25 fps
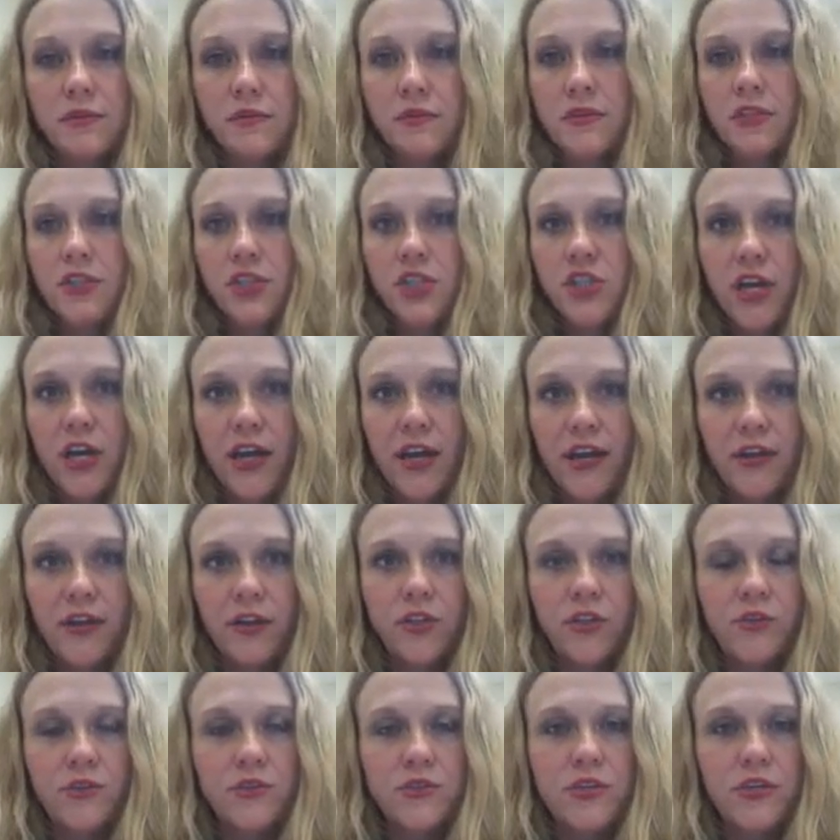the child
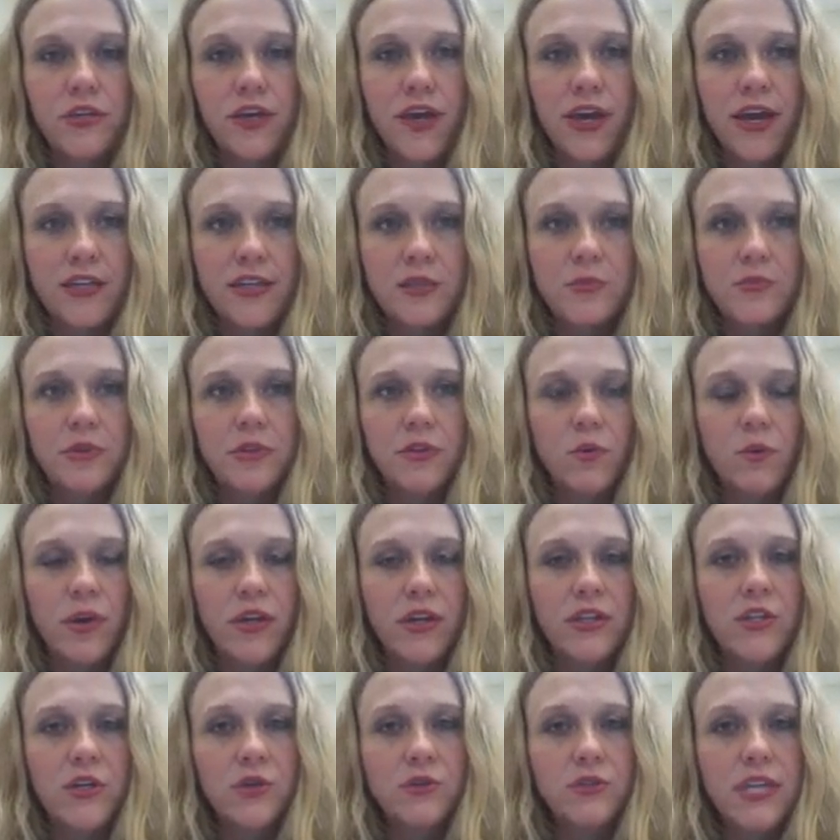using Aspen the
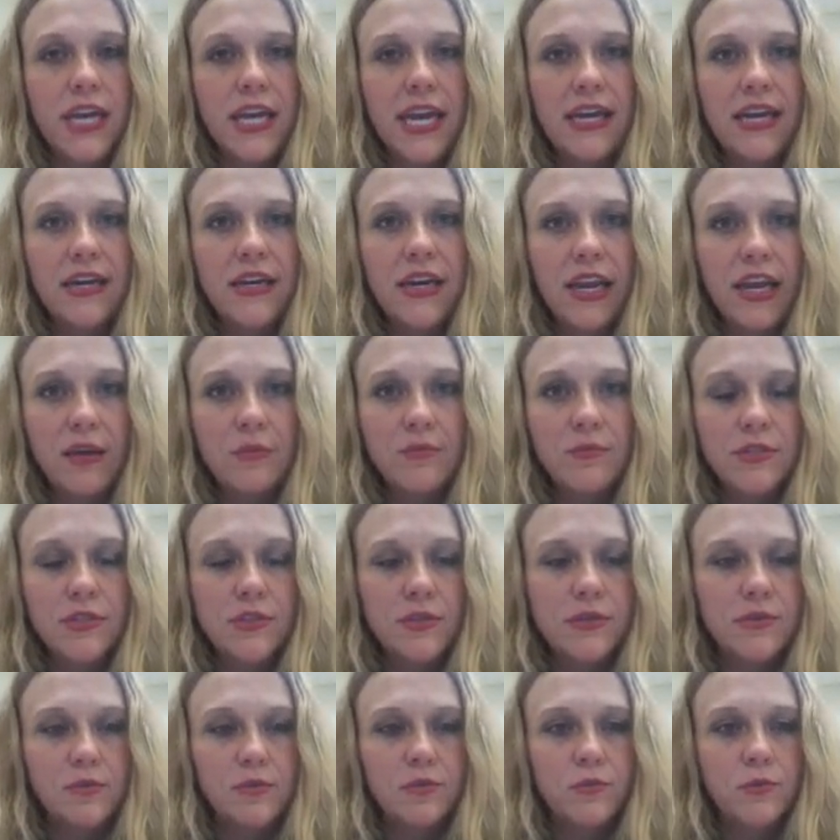way Dodea names
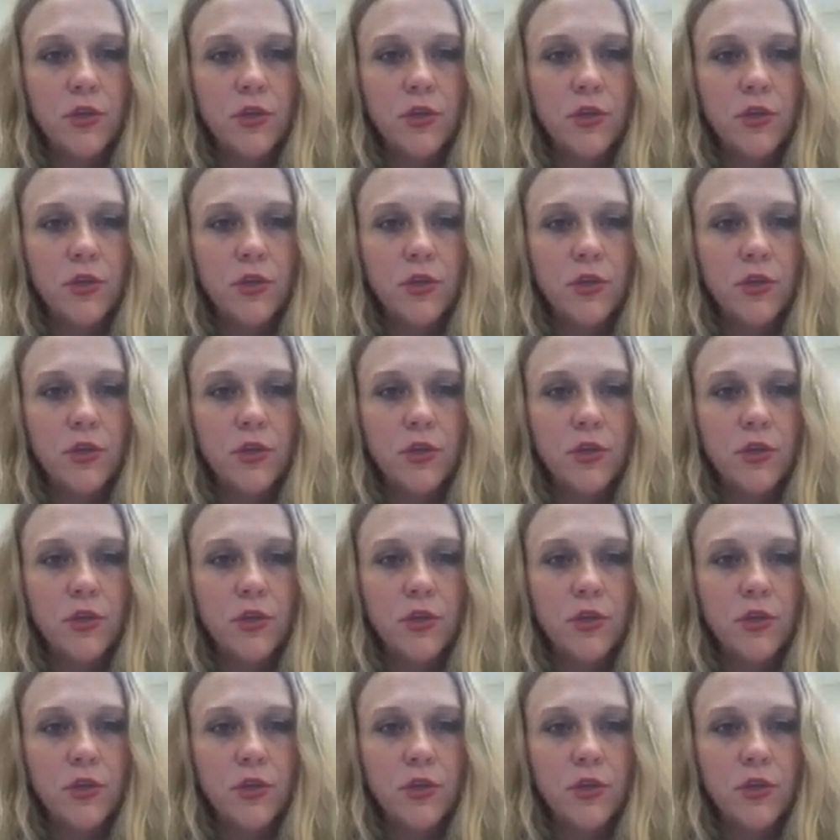them,